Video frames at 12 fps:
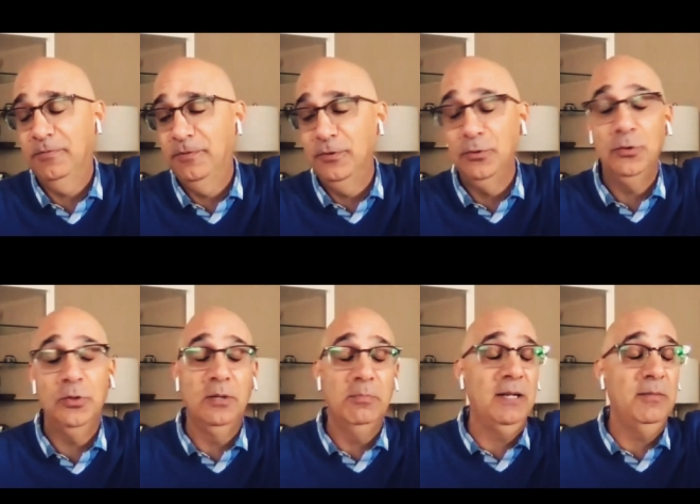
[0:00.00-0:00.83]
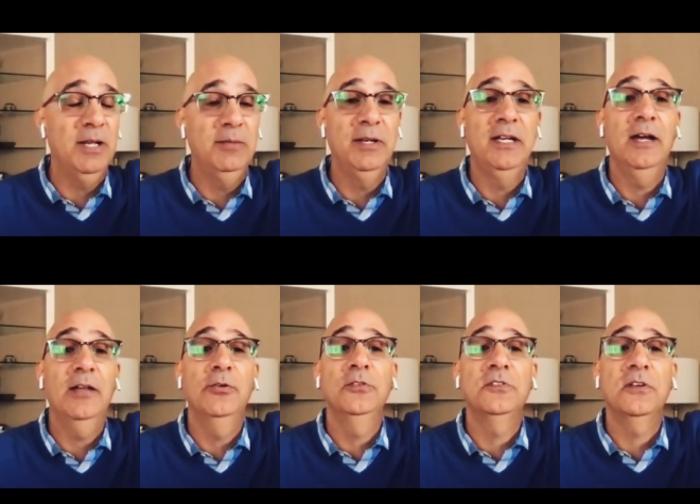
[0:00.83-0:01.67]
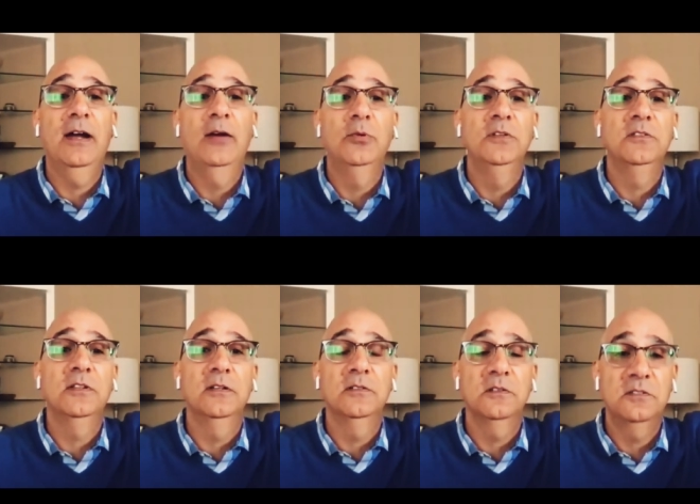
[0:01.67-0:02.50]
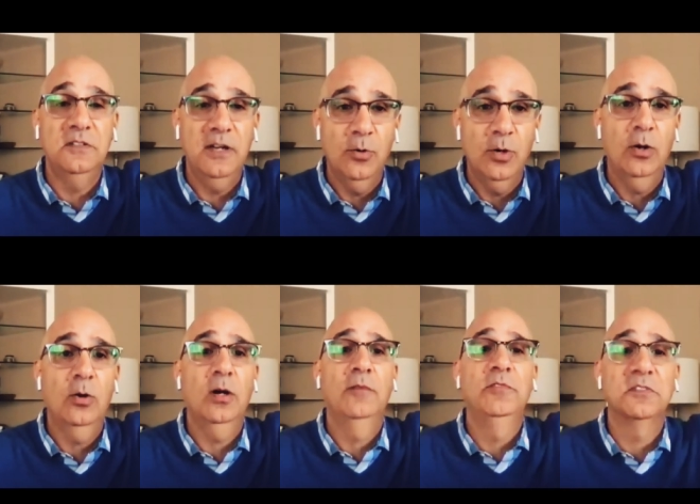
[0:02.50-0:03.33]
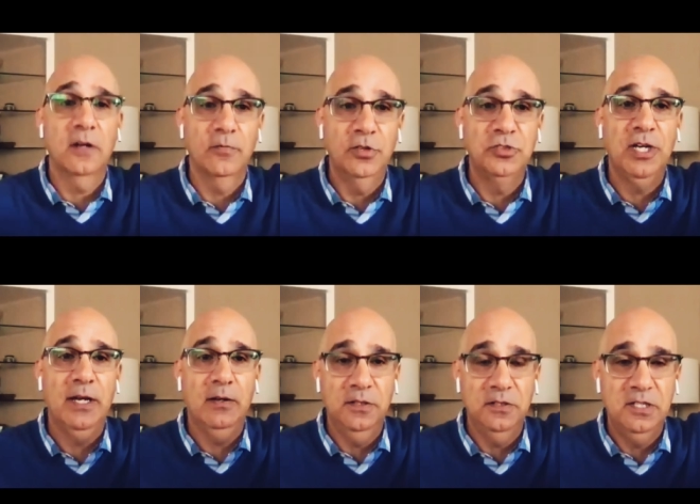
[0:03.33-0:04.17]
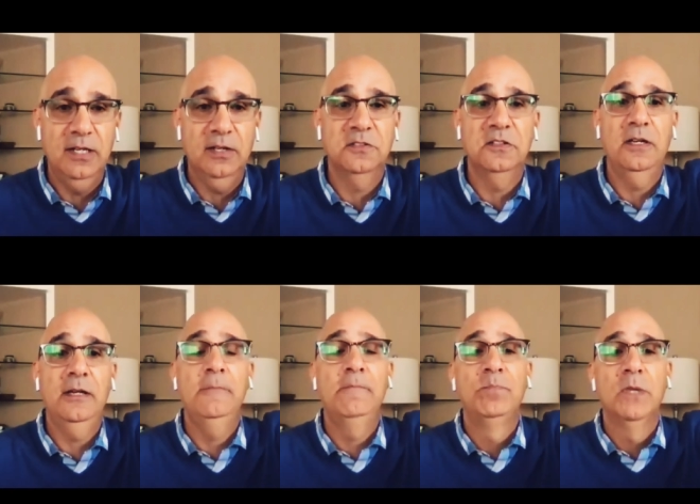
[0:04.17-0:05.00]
Food, and many, many, many others. I was the COO of Discovery Channel and TLC,